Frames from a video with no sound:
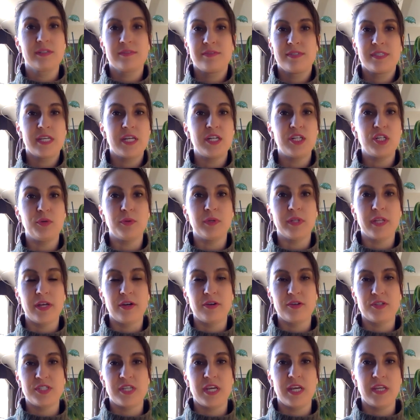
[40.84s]
send you a
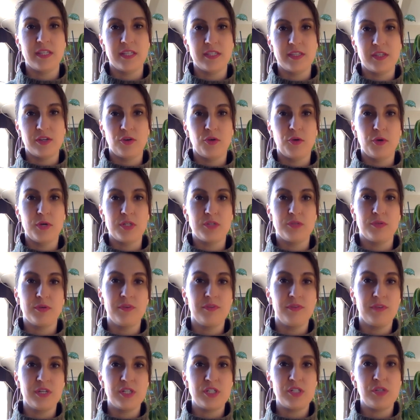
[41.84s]
letter saying that they're going to
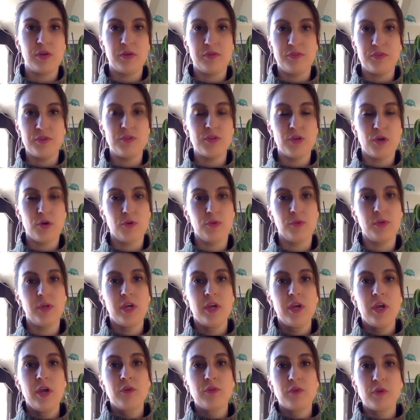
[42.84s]
evict you if you don't
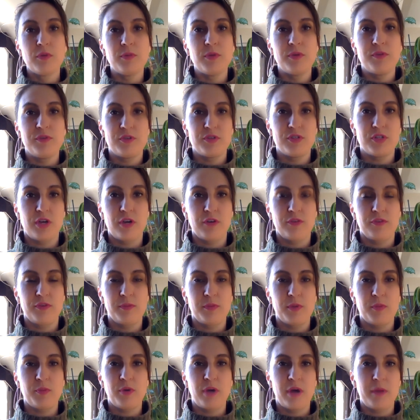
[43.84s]
remove your dog from
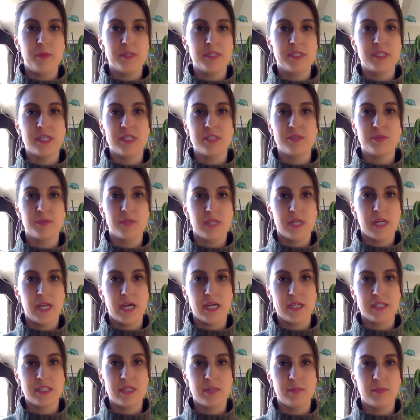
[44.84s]
the premises within
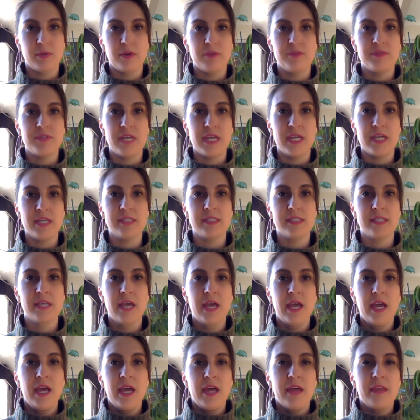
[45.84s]
X number of days.
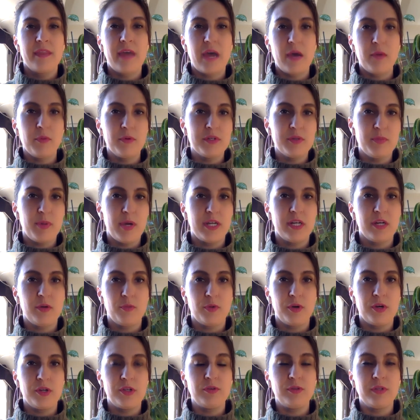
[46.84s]
That will depend on
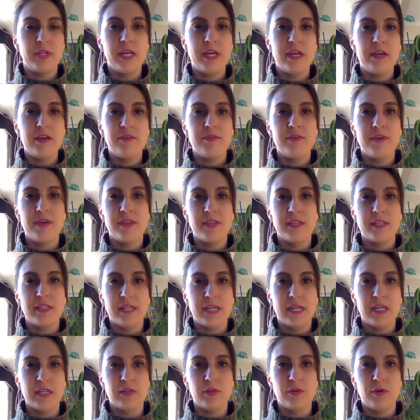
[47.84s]
where you live and the
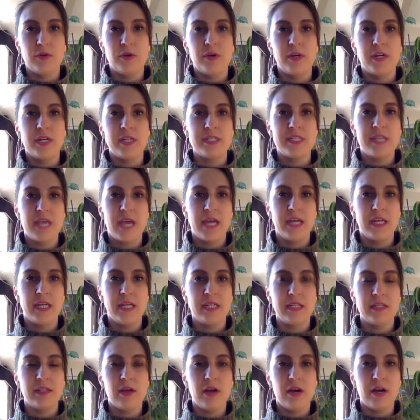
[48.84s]
landlord and
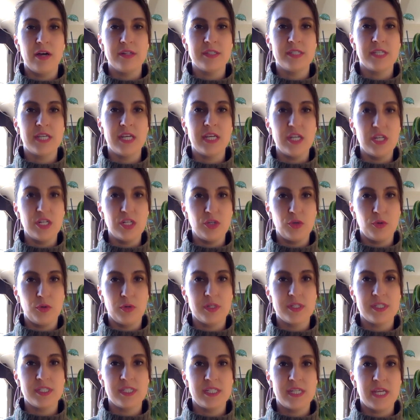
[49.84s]
tenant laws in your
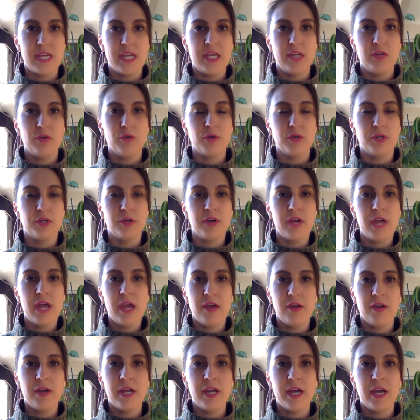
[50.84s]
state or your
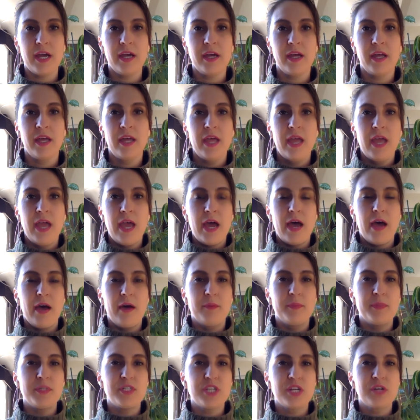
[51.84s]
area.
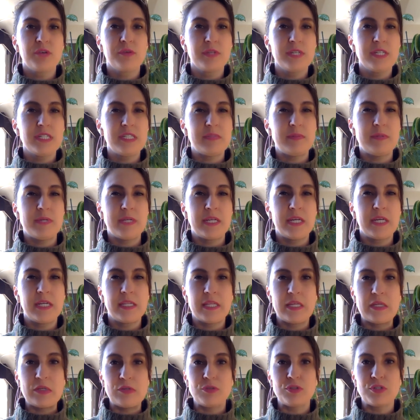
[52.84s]
But generally speaking,
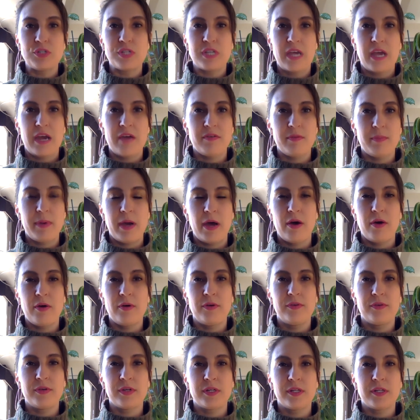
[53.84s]
they usually have about
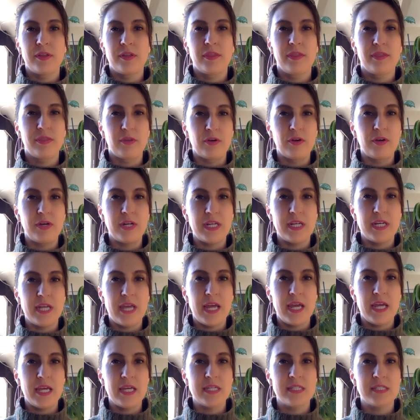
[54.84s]
30
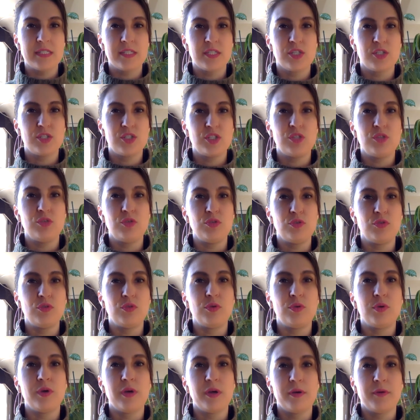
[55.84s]
days
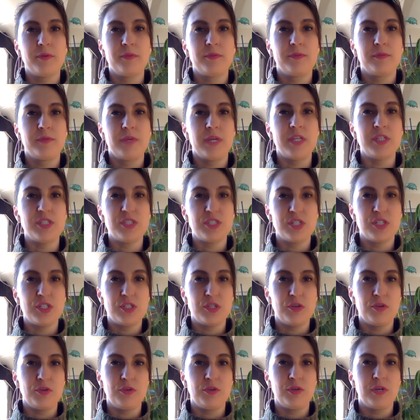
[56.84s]
to
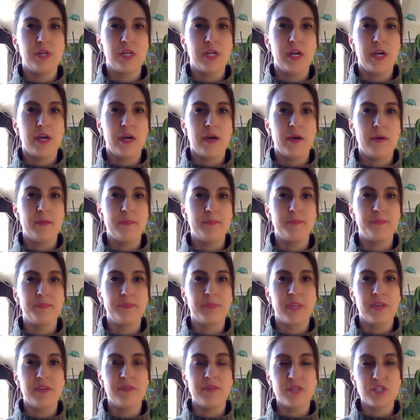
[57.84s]
institute
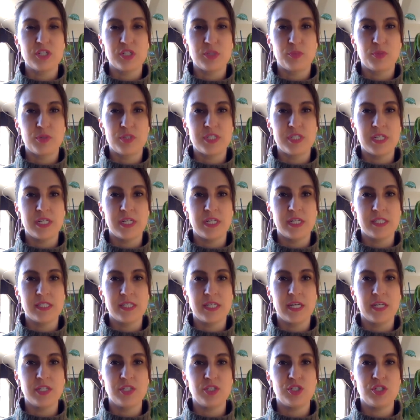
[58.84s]
eviction proceedings
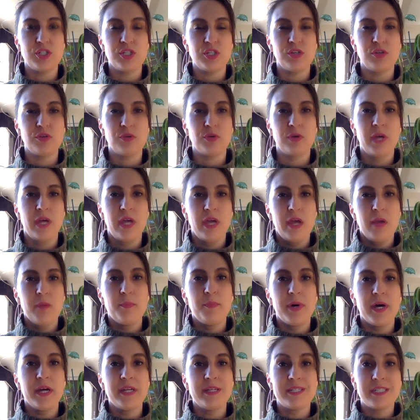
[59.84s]
against you,
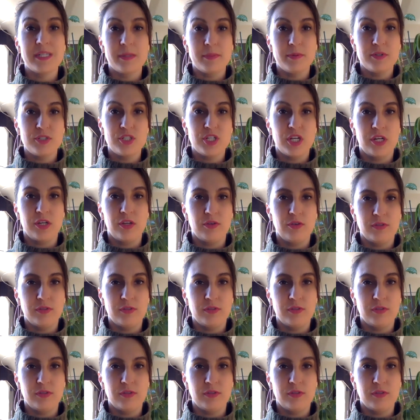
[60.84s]
but double check